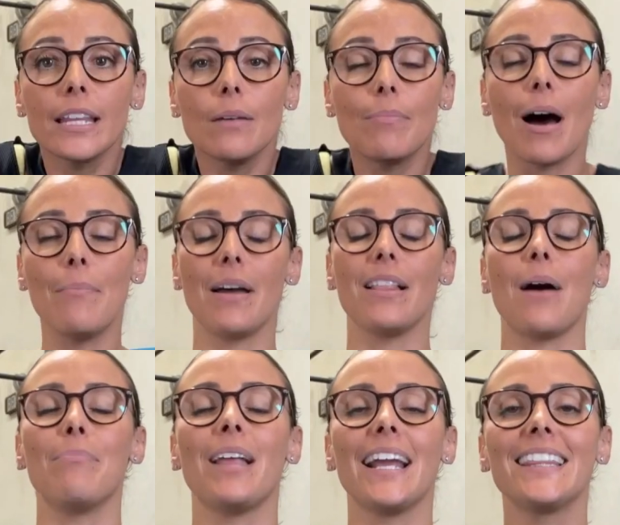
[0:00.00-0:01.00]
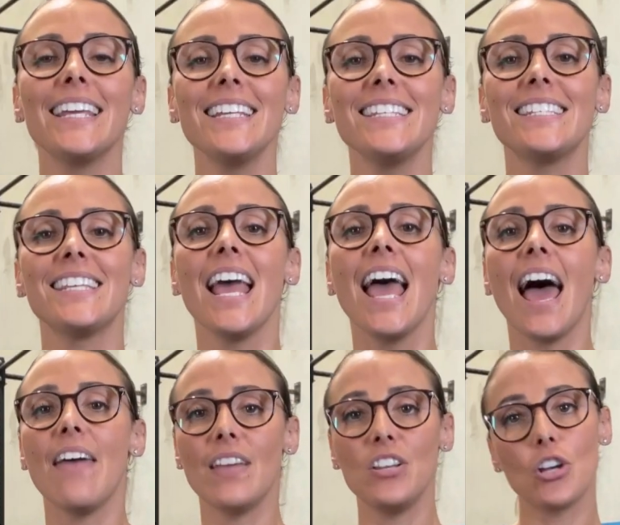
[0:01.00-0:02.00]
the barbell up like this,
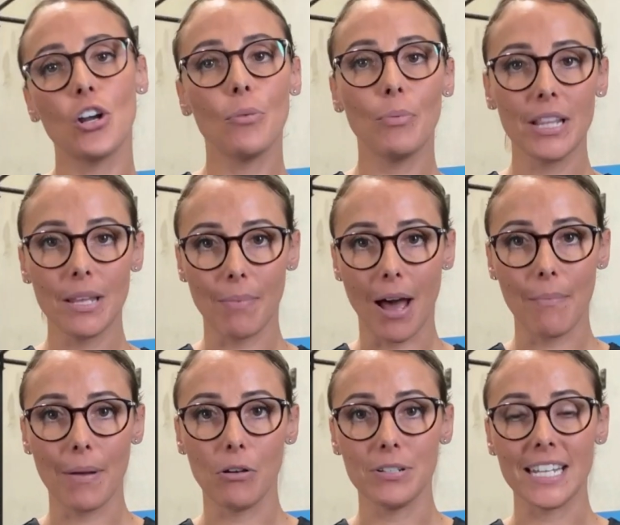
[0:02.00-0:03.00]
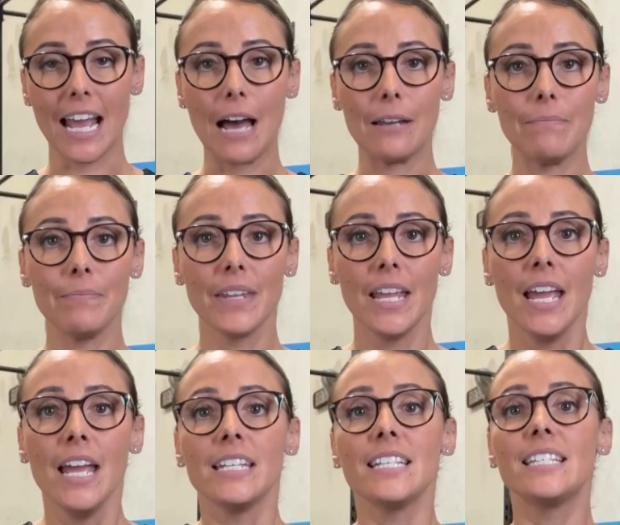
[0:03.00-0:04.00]
and then you're going to bring the barbell down. To